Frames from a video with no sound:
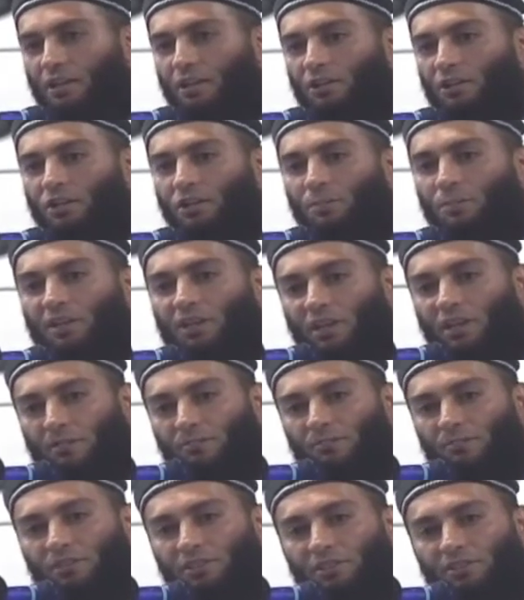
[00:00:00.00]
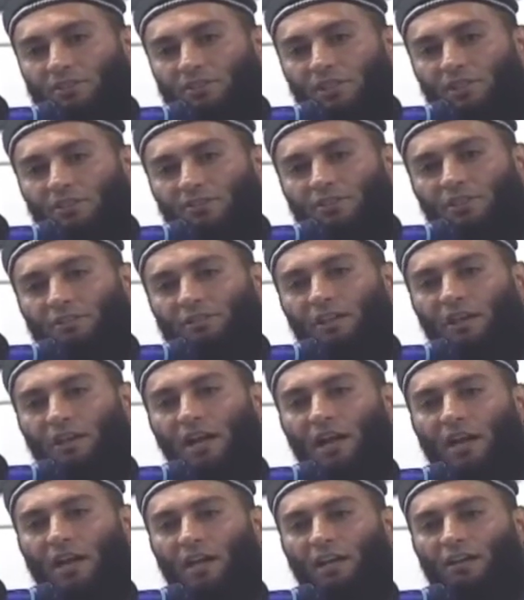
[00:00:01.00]
you become
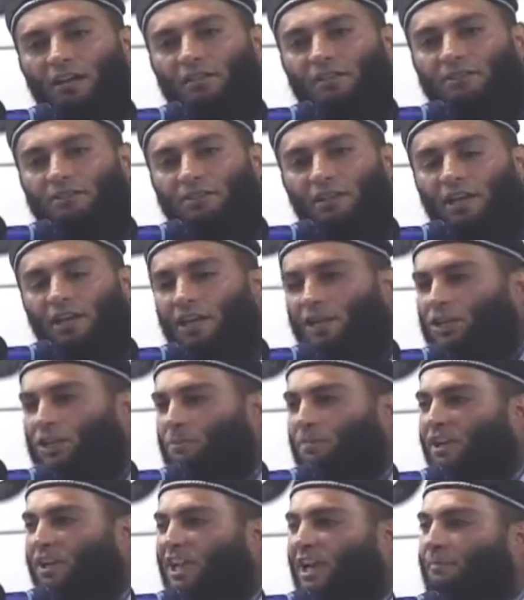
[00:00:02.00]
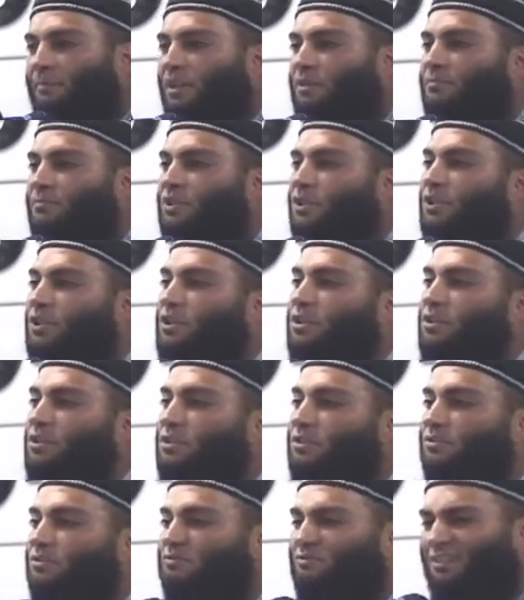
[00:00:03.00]
desensitized. You become
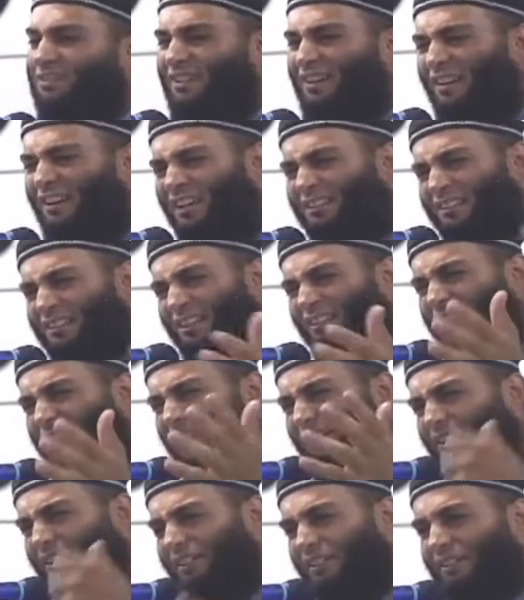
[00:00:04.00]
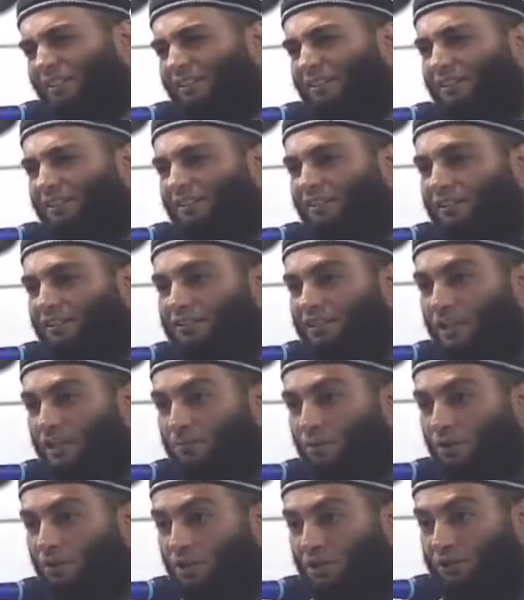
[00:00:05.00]
immune. Oh, it's only a lady. There's no
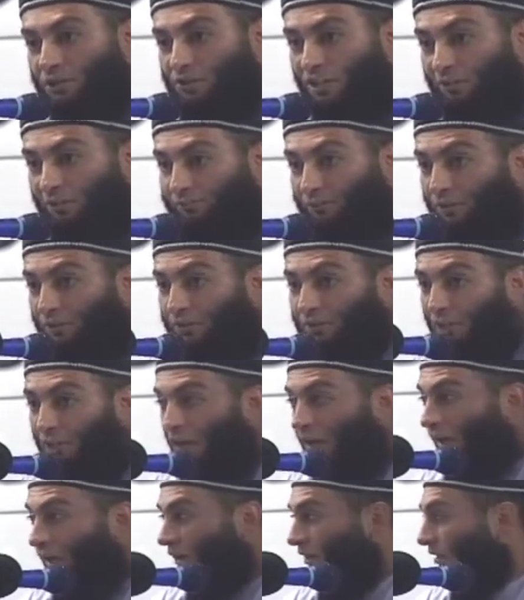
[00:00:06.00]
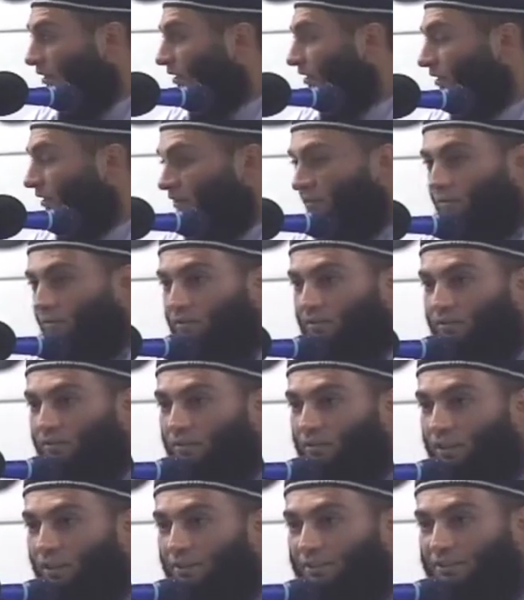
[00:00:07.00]
more Astaghfirullah.
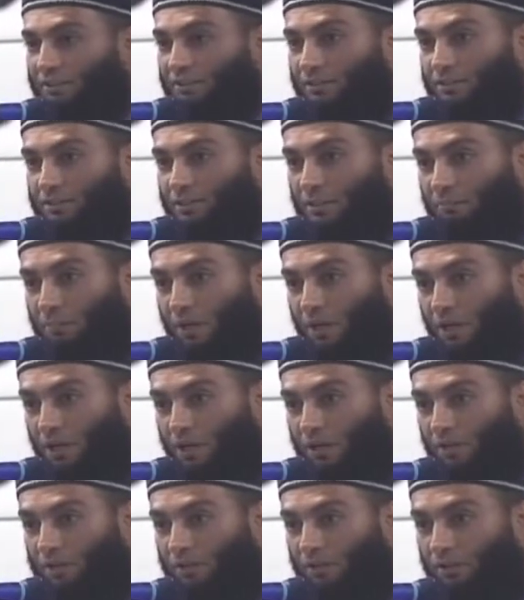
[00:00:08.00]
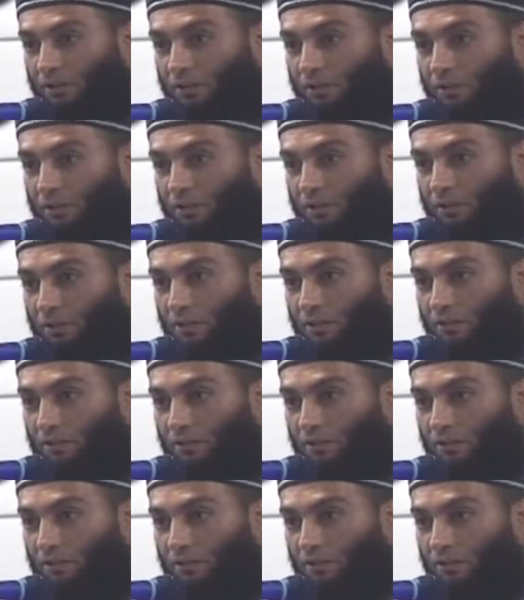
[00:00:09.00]
It's Tabarakallah.